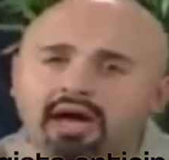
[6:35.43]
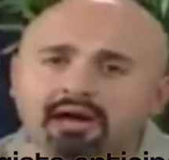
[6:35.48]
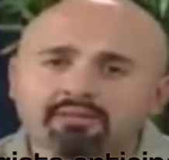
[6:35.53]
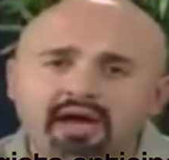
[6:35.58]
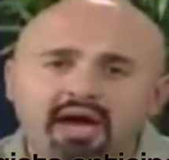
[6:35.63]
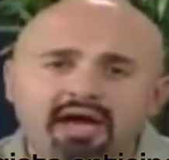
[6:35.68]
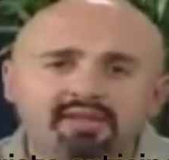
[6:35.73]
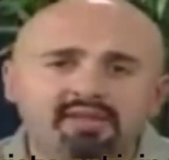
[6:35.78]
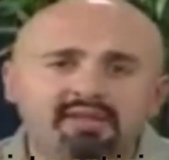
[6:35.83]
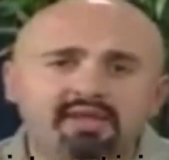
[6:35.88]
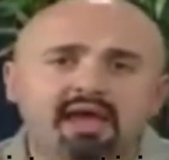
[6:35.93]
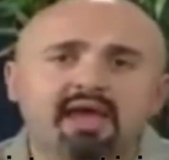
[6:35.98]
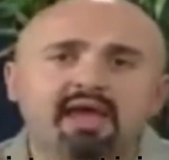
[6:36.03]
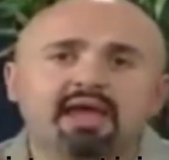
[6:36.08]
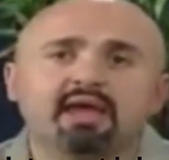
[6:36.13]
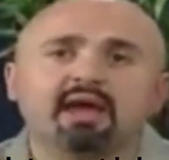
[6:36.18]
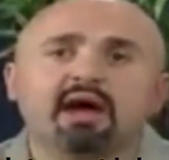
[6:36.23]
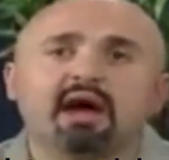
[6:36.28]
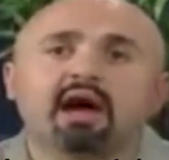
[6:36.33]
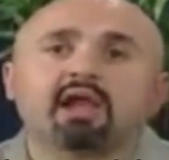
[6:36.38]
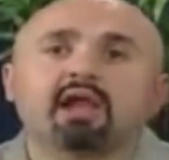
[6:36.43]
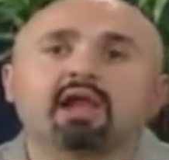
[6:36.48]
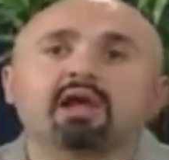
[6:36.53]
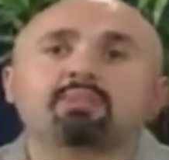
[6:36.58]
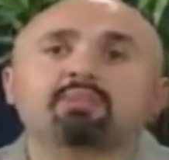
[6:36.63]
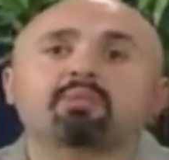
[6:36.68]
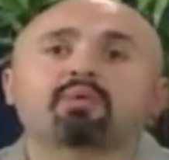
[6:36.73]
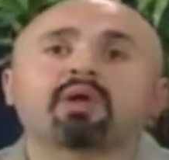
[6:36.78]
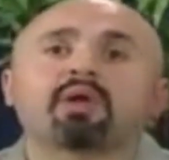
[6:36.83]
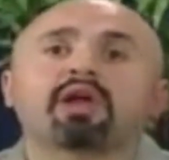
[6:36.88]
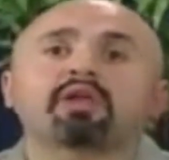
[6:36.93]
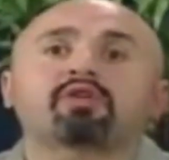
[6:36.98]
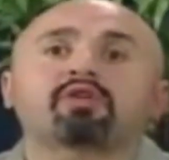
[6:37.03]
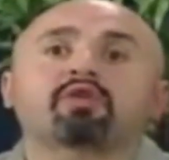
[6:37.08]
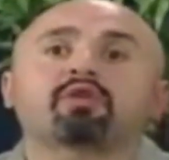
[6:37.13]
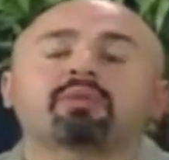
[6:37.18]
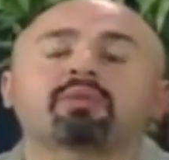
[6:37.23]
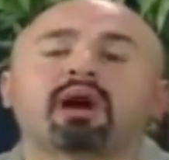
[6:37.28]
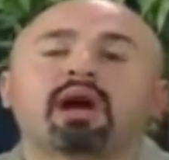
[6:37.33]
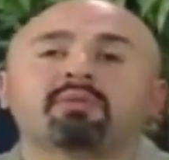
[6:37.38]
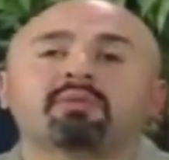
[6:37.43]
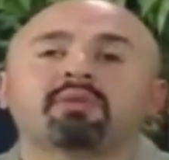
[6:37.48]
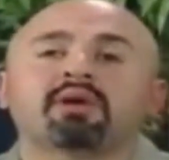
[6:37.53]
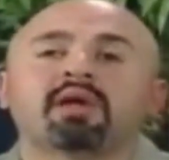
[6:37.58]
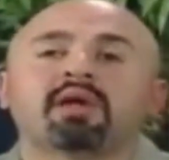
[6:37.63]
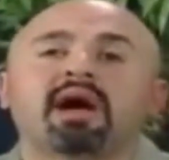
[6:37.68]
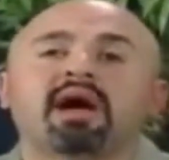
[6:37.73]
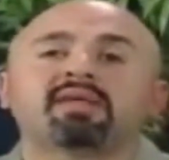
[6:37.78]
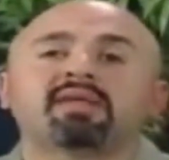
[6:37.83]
I'm not saying Allah prays to Muhammad.